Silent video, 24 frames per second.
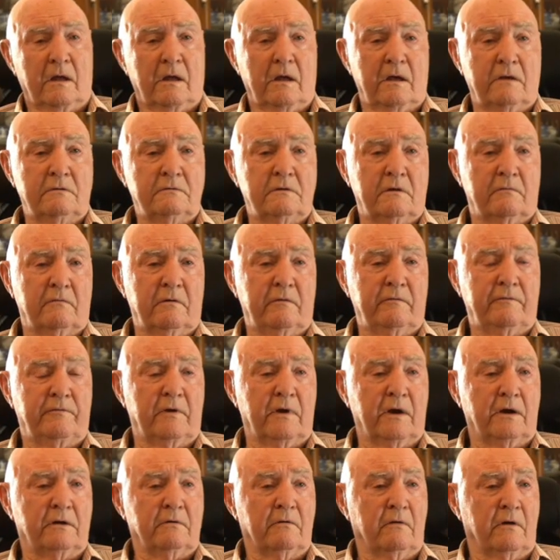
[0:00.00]
Isn't it
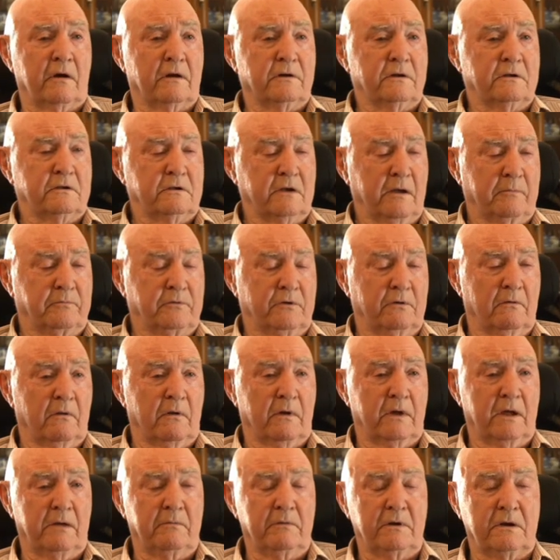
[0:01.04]
referring to a conceptual
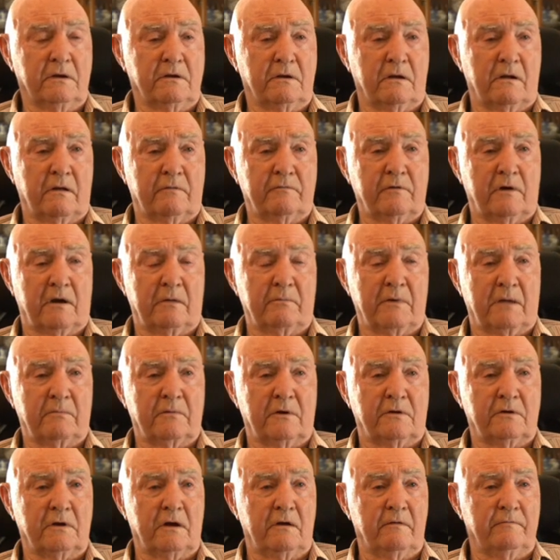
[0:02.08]
image that I've got about
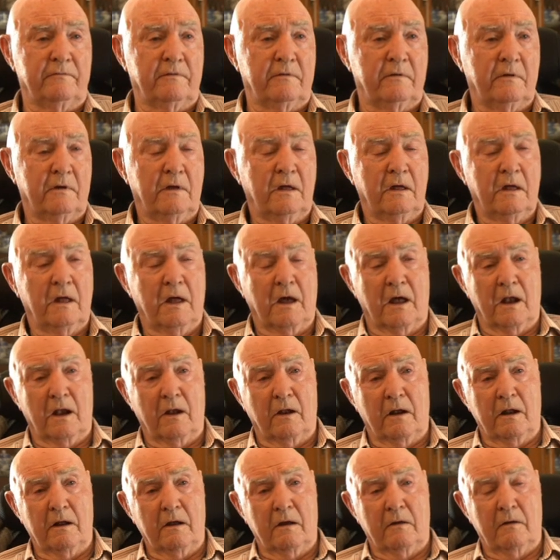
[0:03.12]
myself?
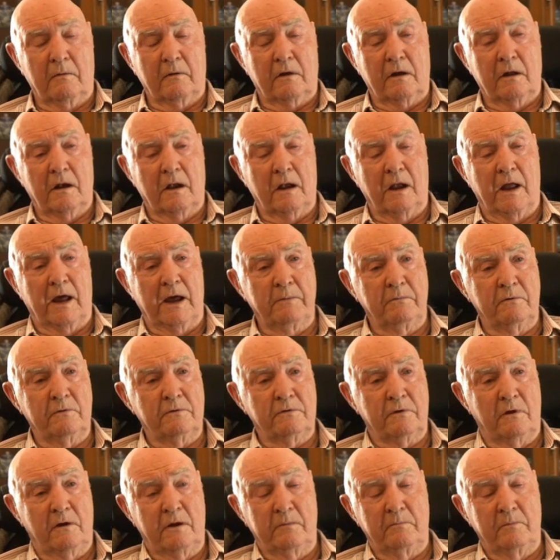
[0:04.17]

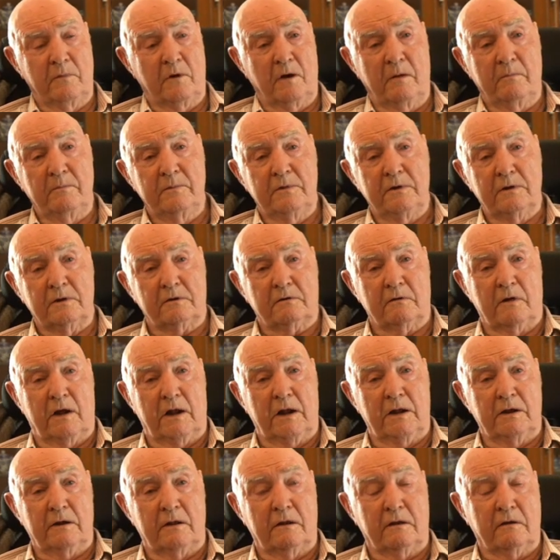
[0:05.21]
Labels, I'm Bob, the
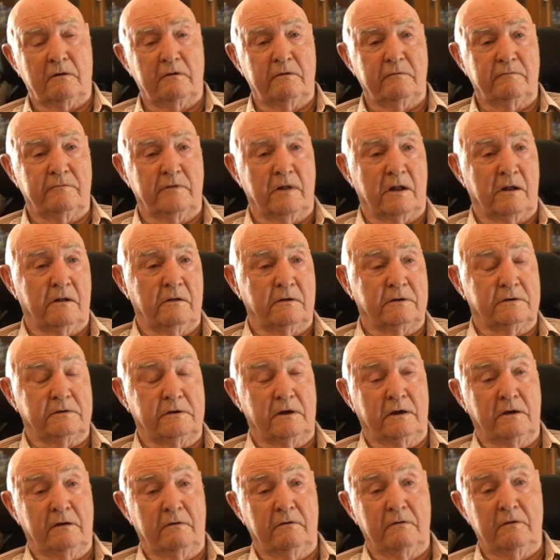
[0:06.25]
Australian, and the good fellow, not
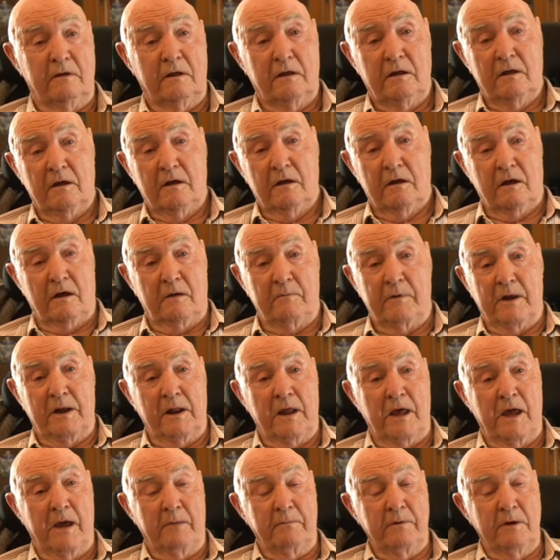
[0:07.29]
so good, I'm
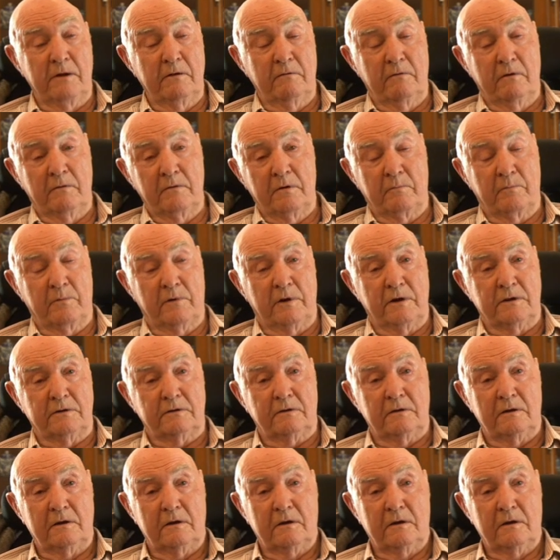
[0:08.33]
unhappy, or I'm depressed.